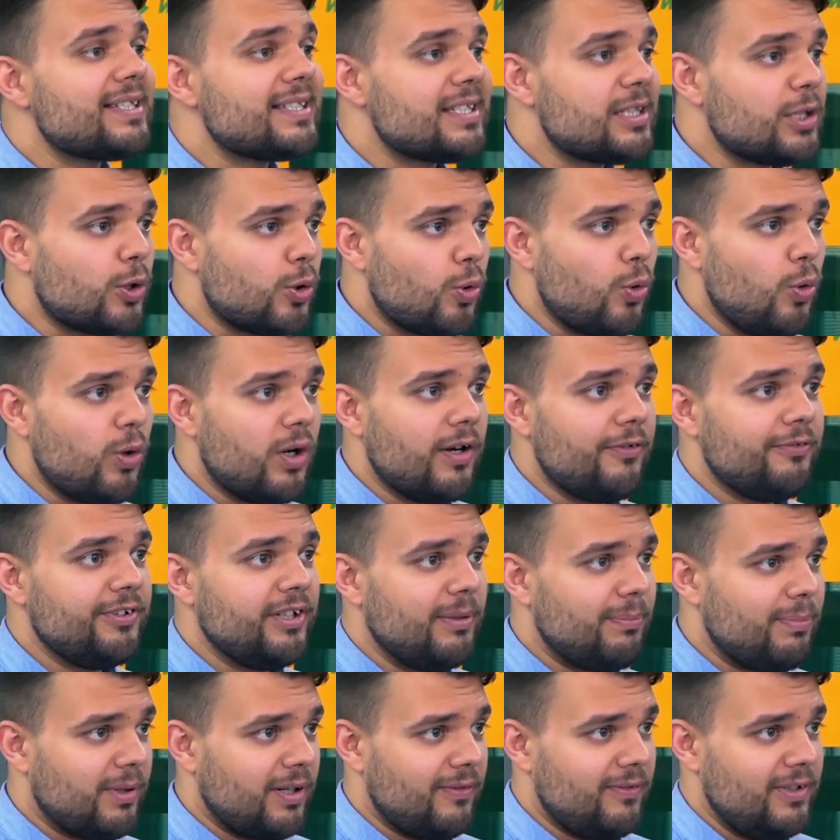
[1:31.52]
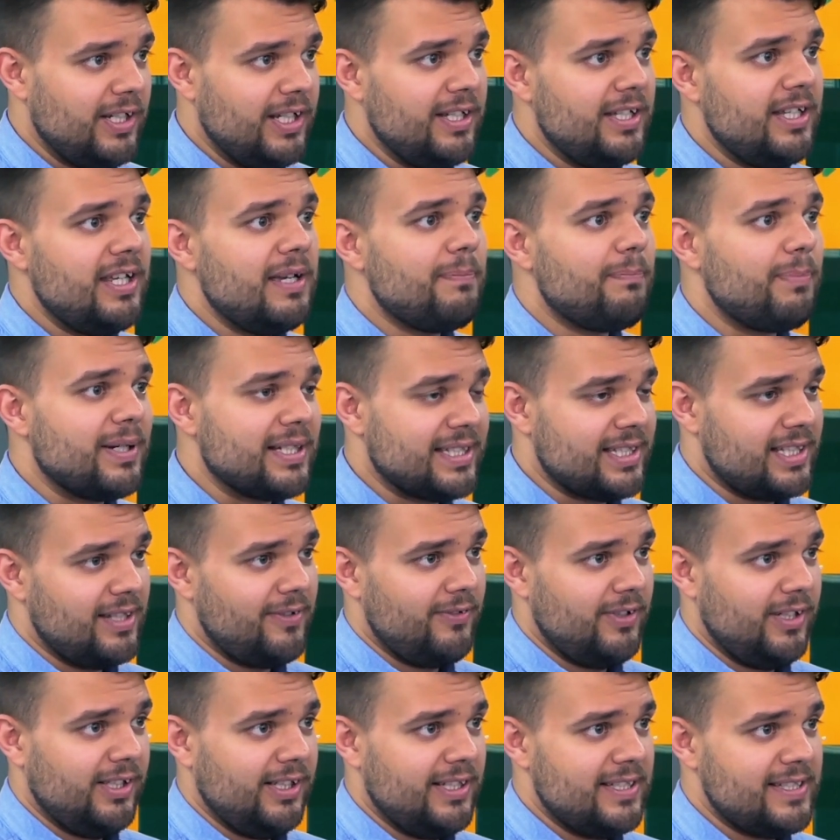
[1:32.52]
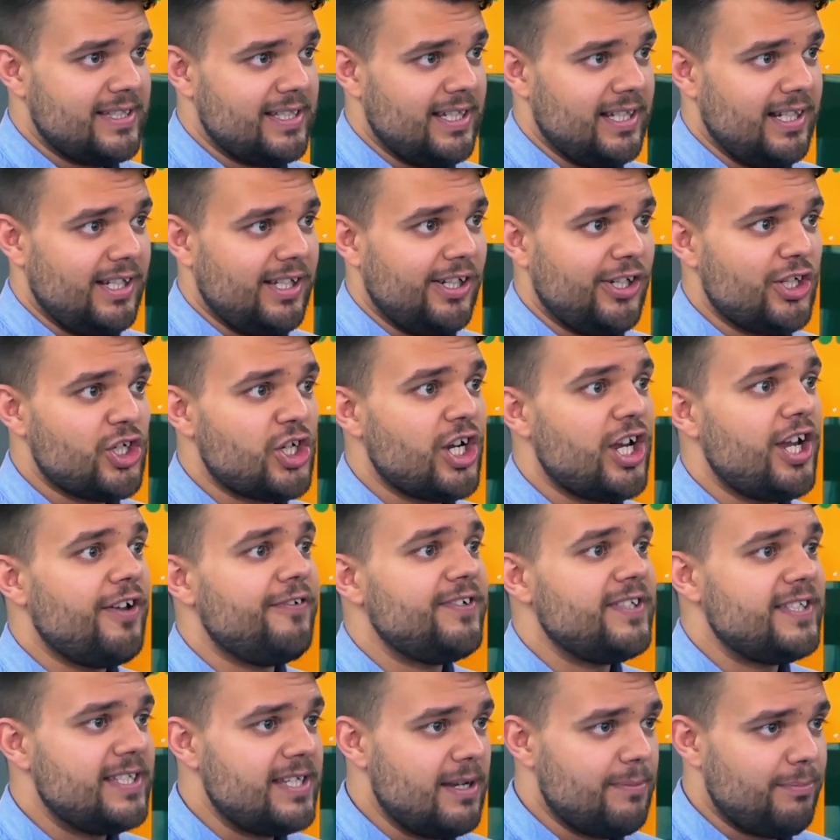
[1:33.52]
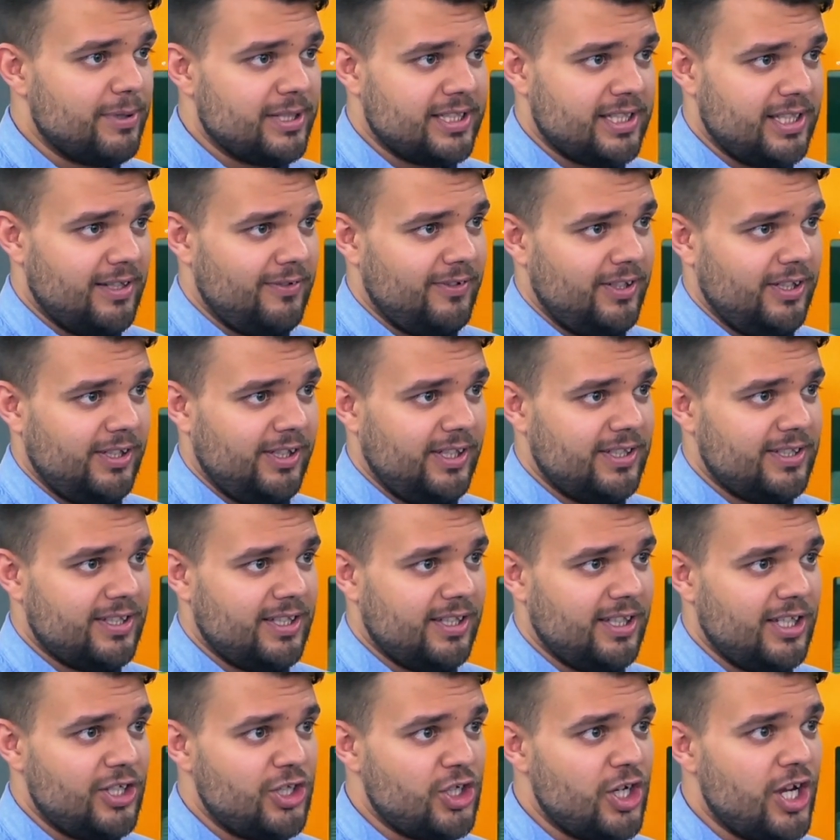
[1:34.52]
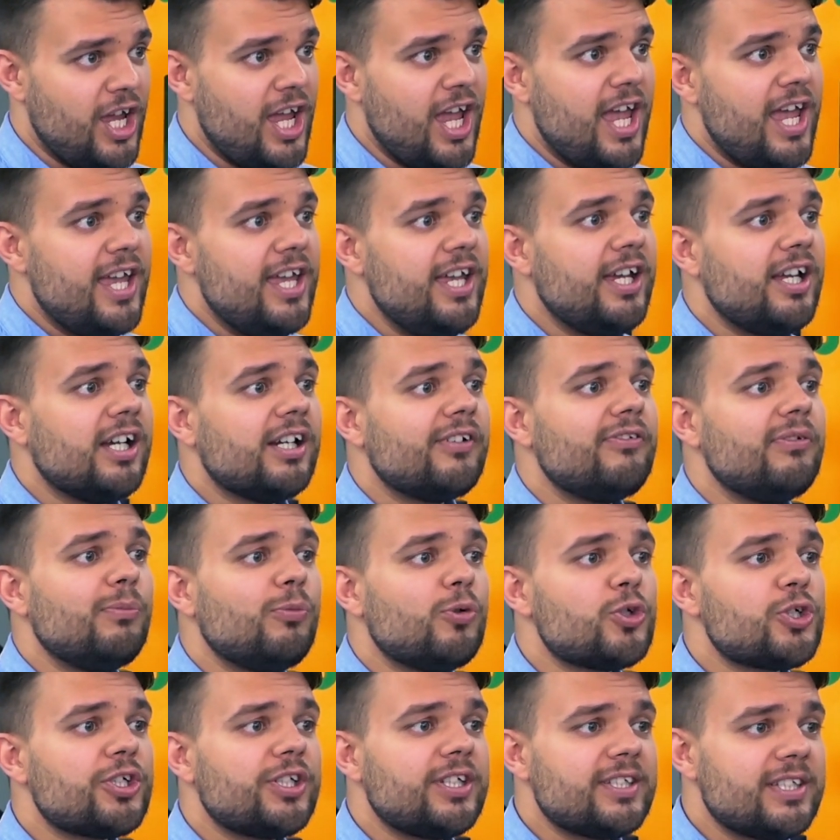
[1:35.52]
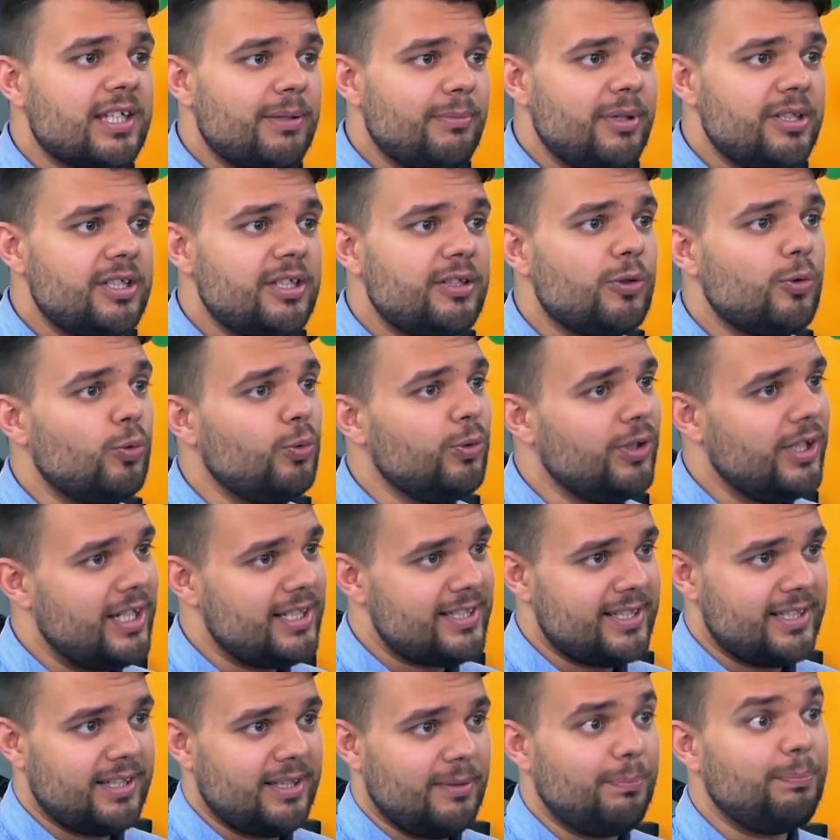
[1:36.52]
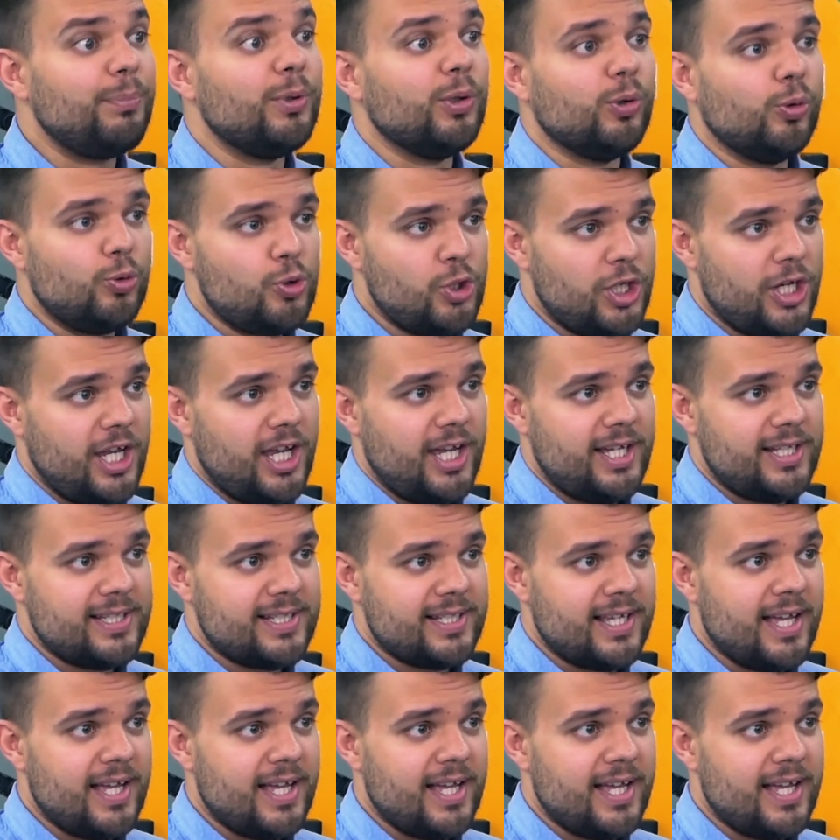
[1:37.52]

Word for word: We are moving towards the set goal, completing all the tasks. And as you can see, we're succeeding in